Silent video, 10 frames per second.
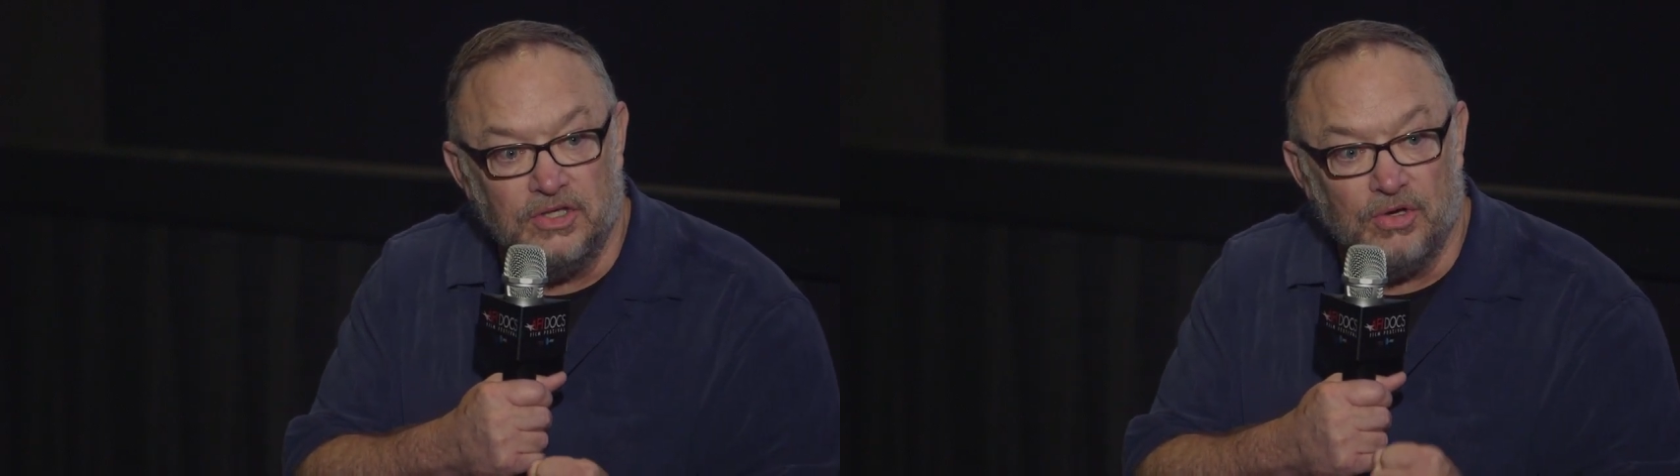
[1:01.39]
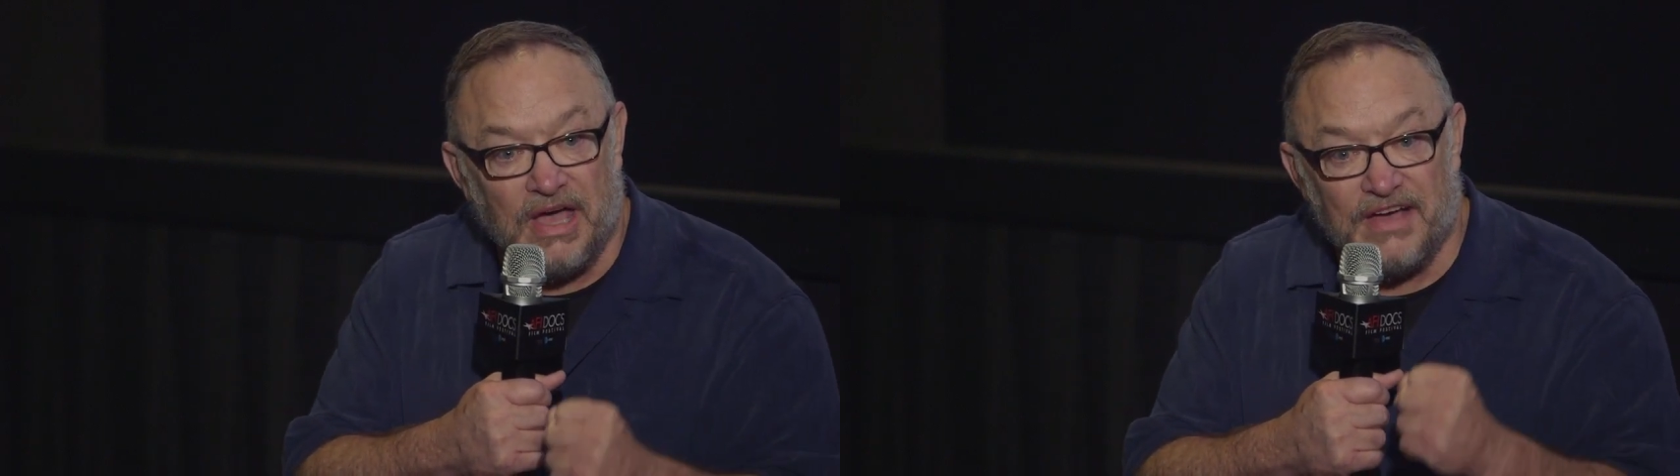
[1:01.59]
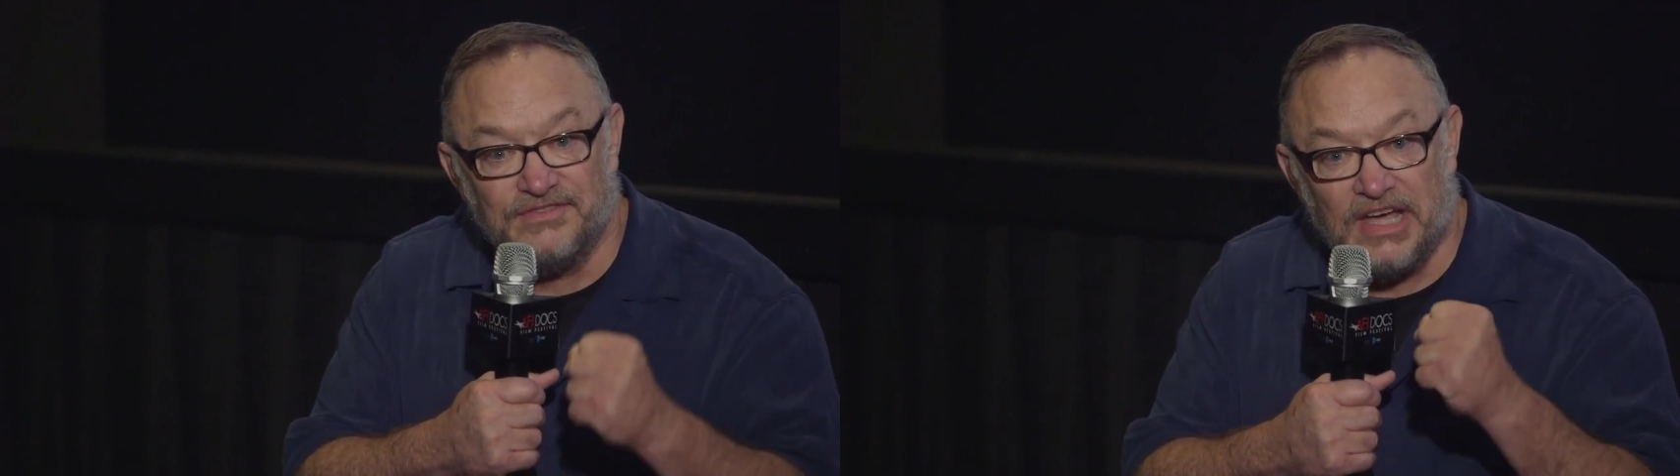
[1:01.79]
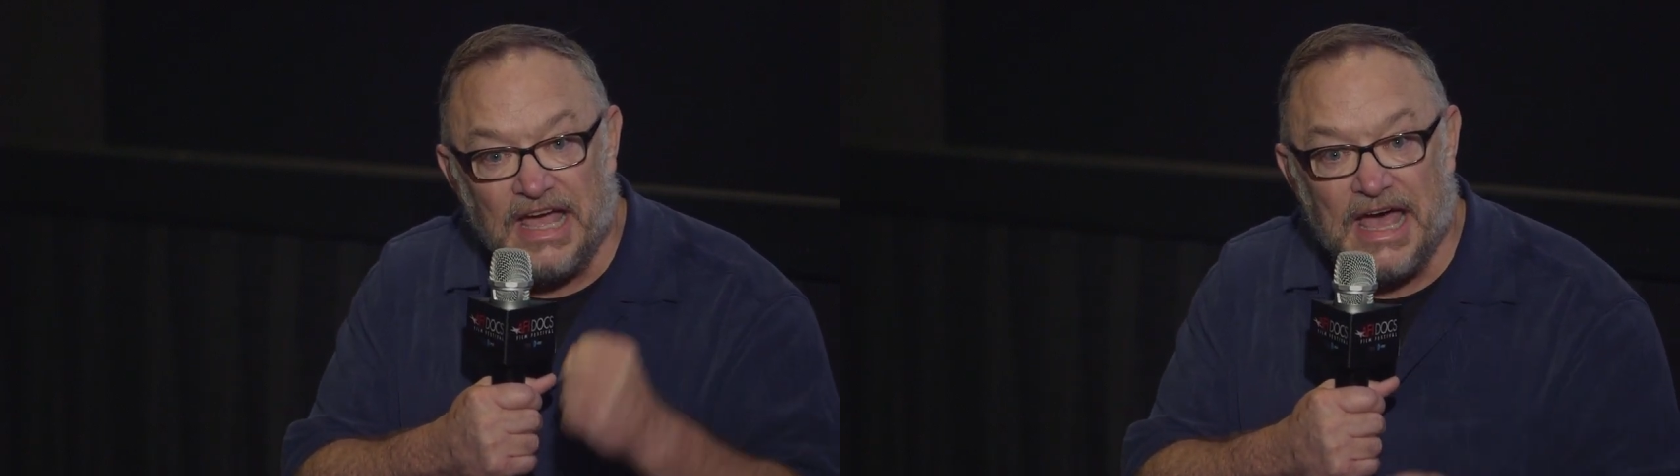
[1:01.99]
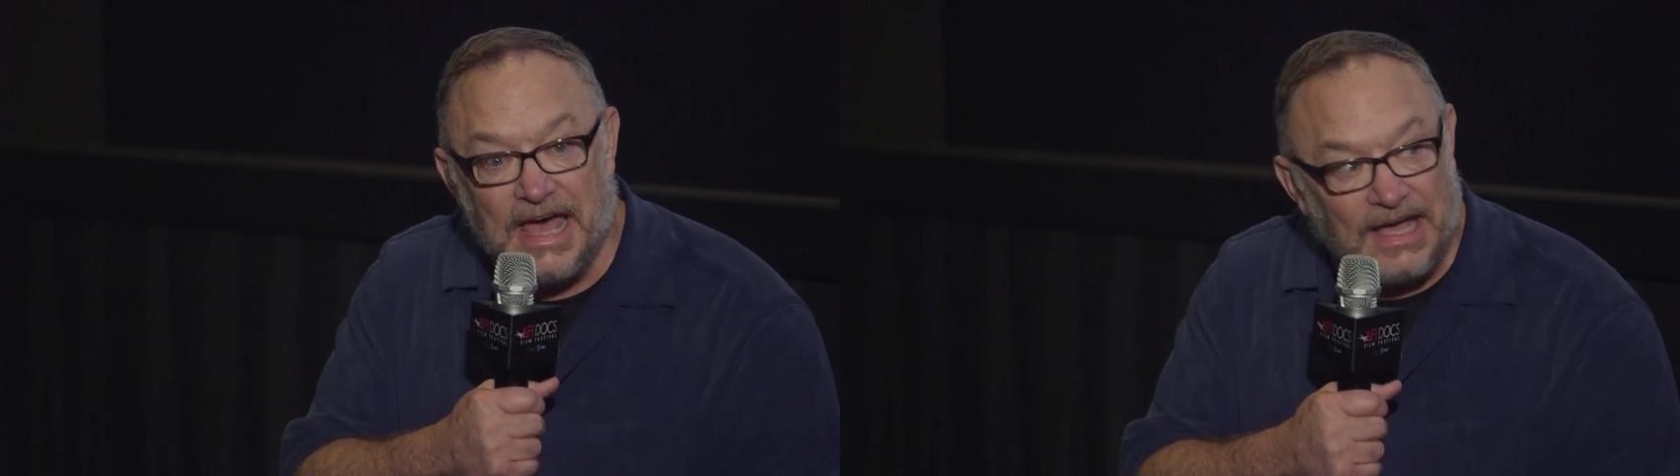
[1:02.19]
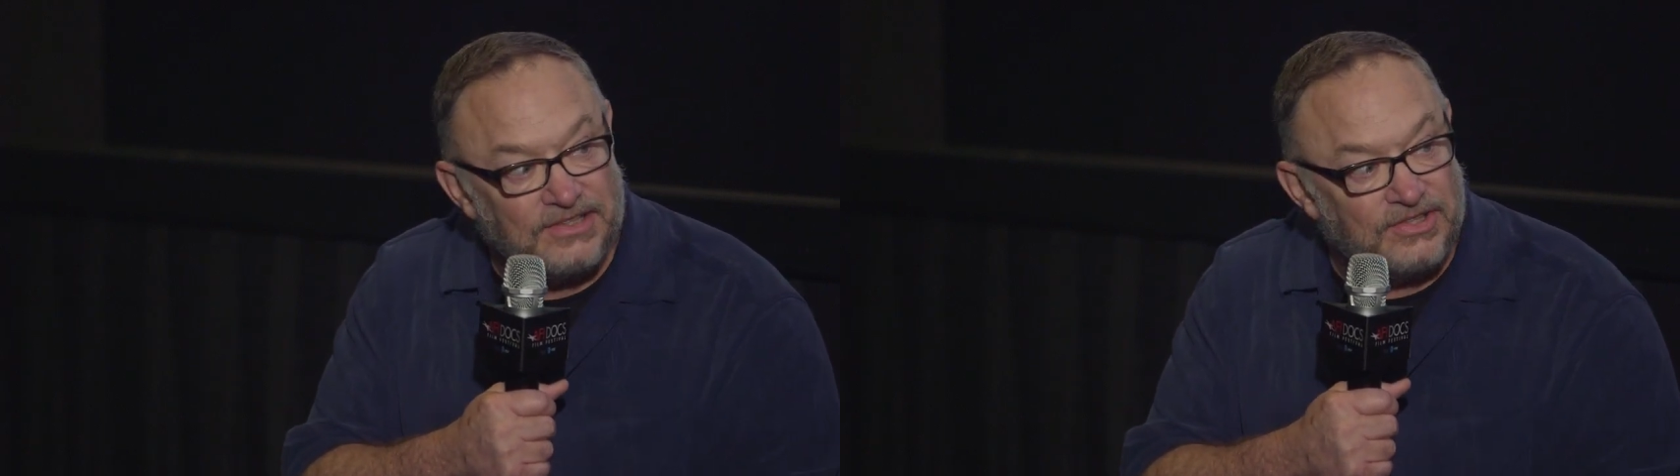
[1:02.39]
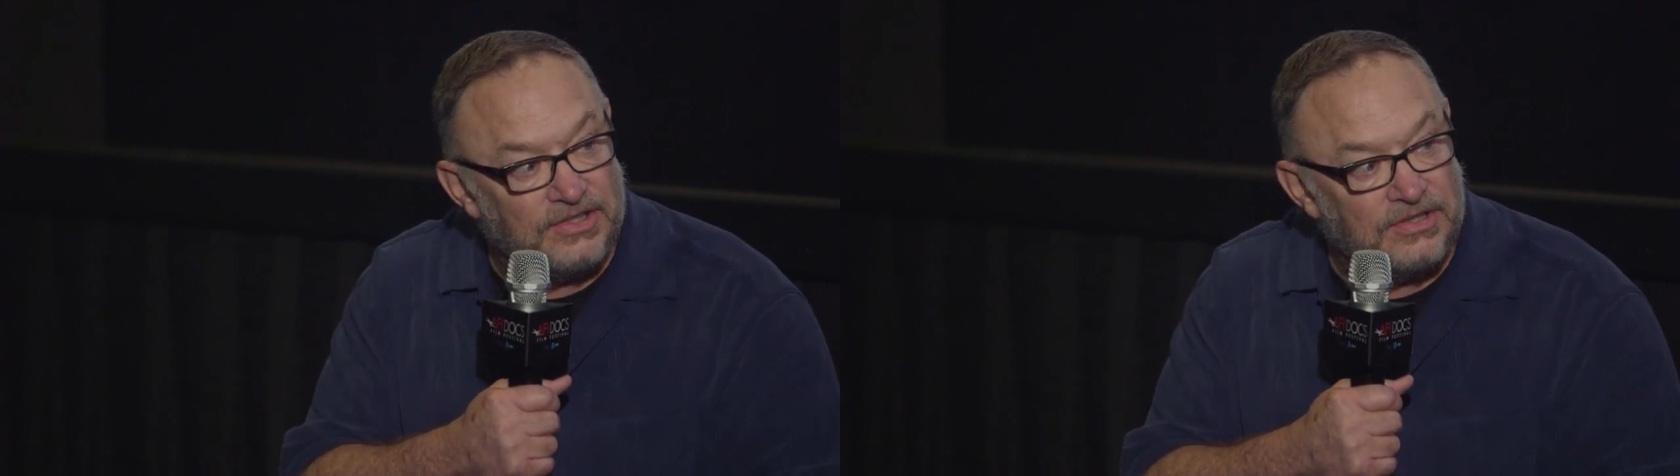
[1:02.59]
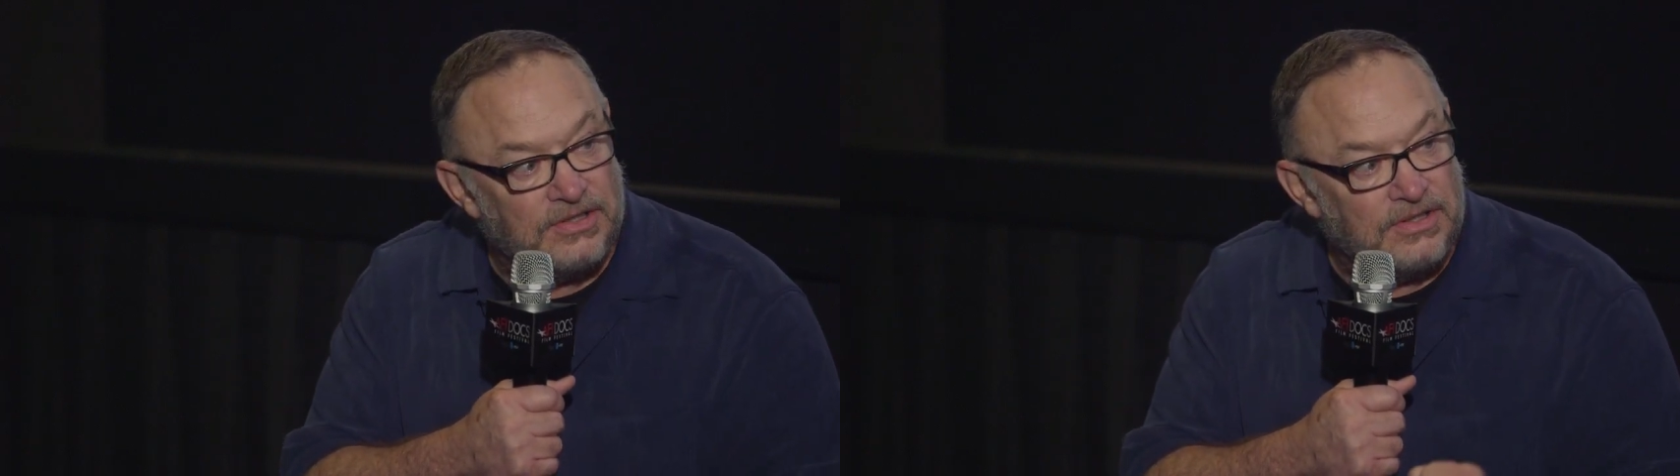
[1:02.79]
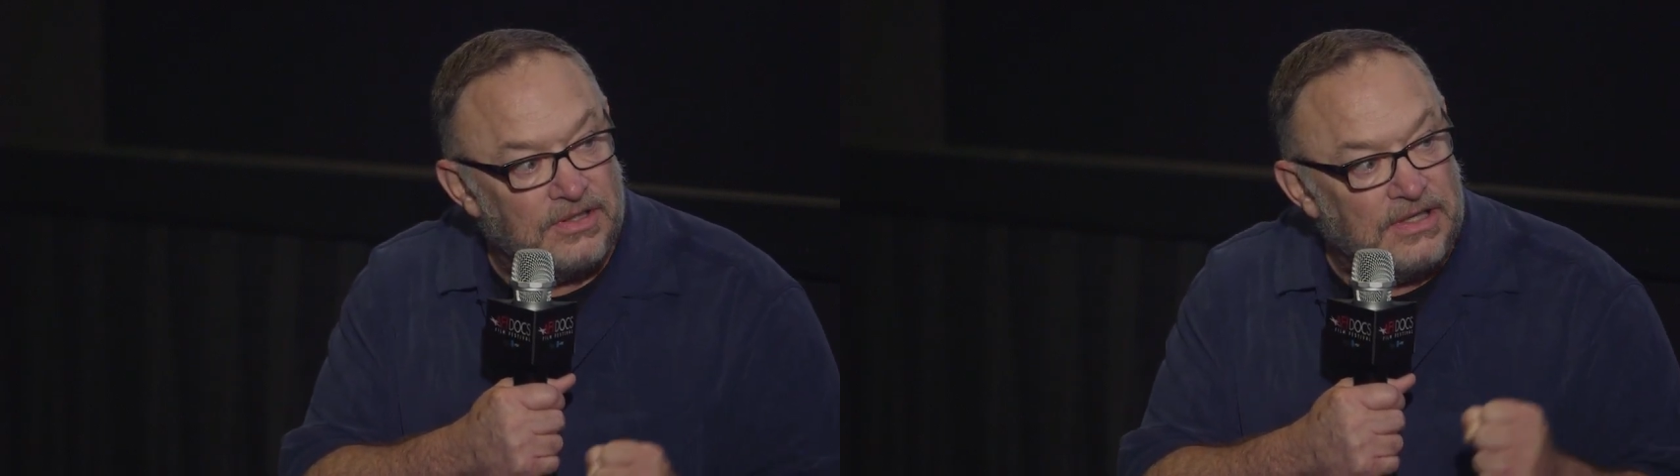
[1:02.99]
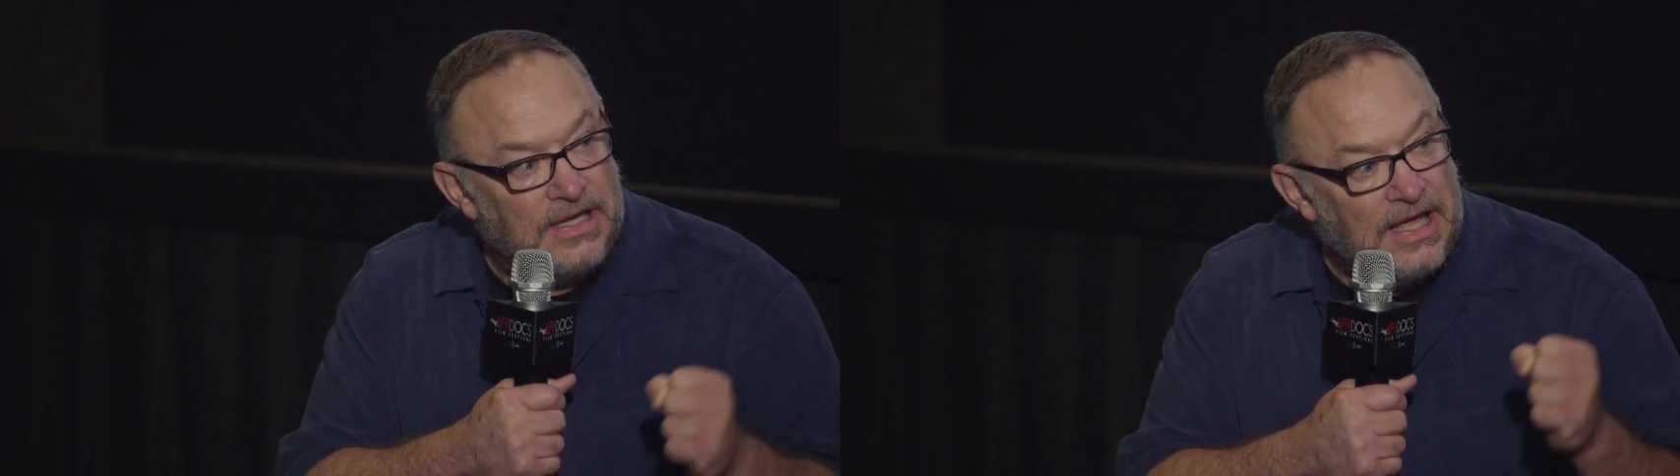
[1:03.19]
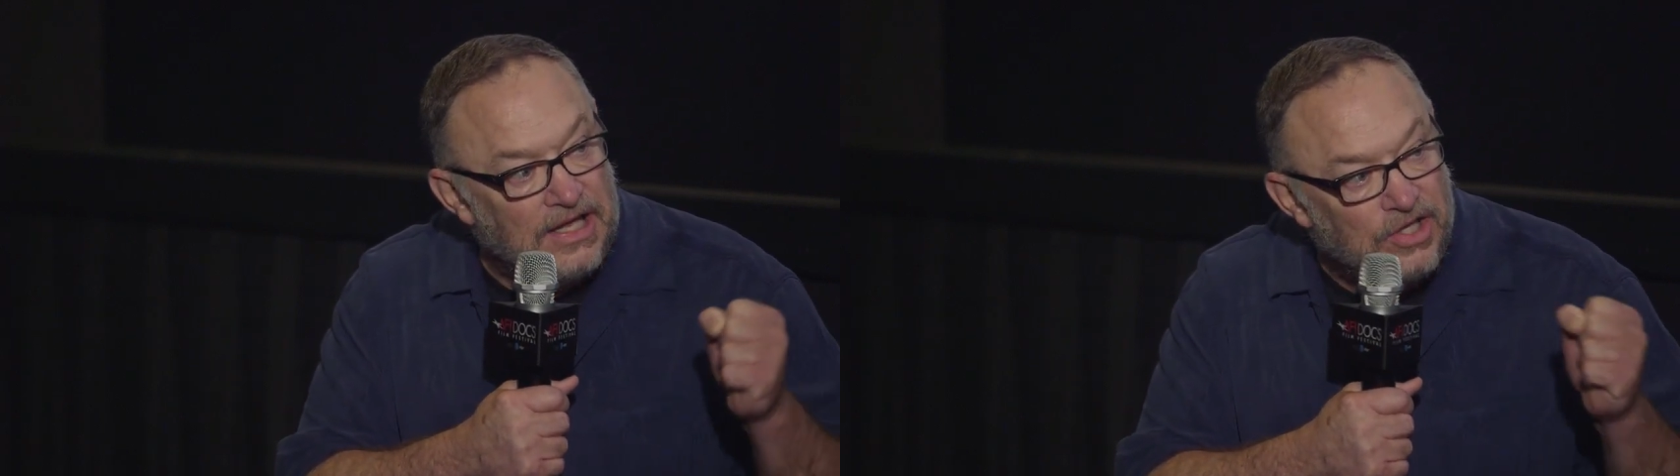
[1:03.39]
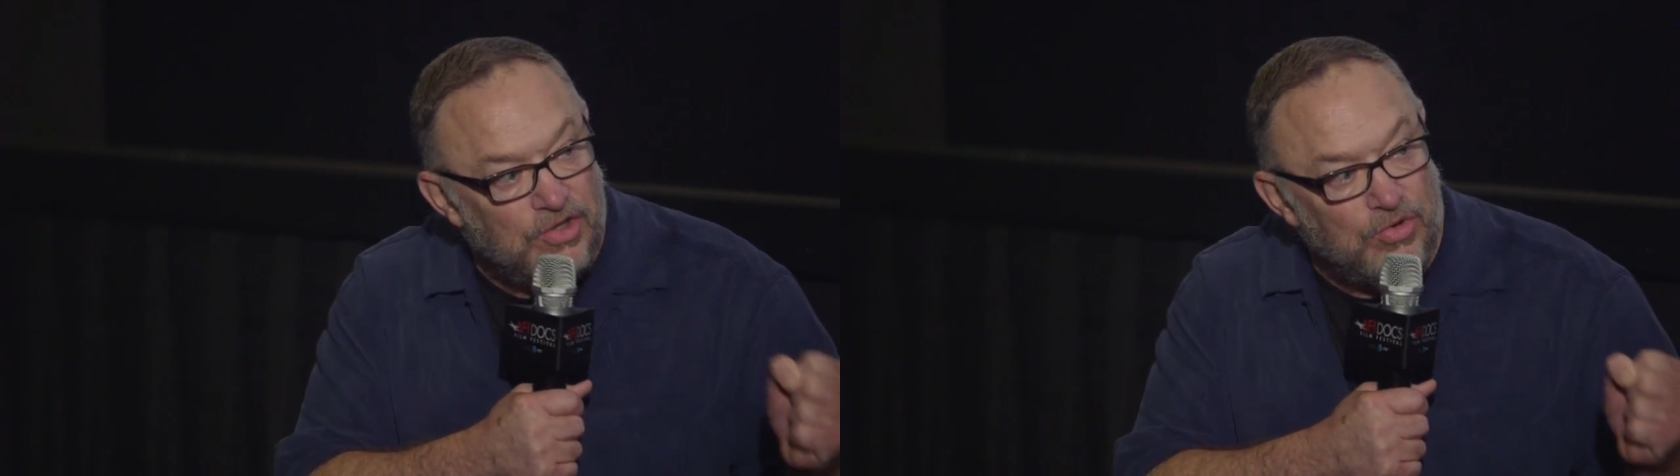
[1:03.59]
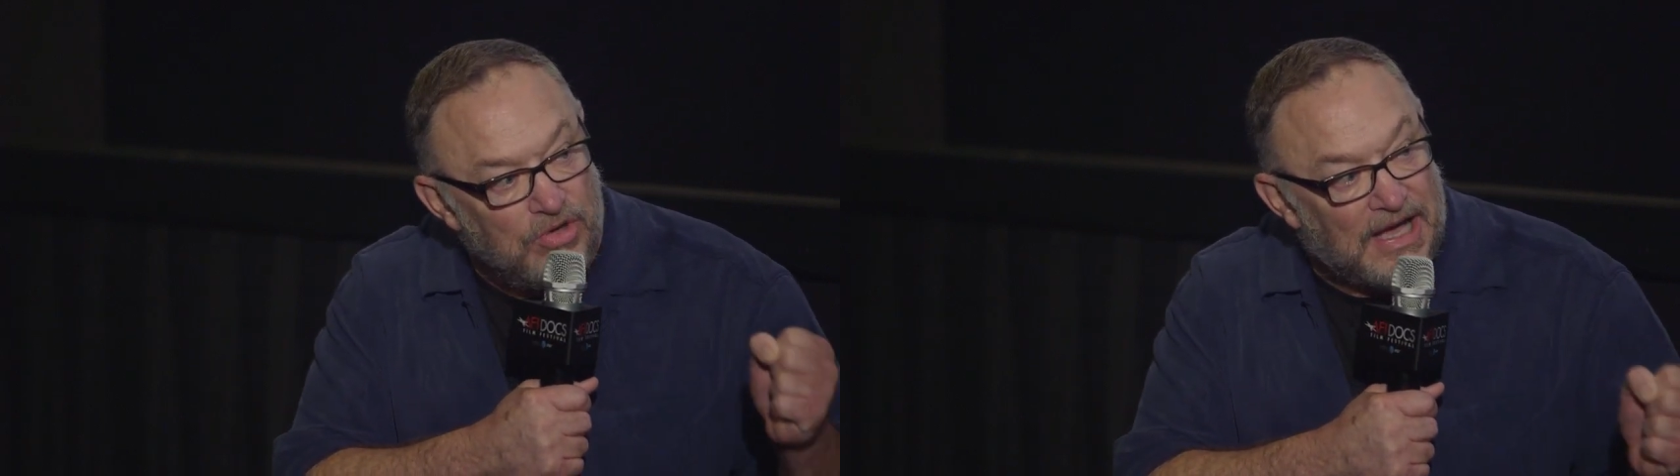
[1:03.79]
You have to act. And you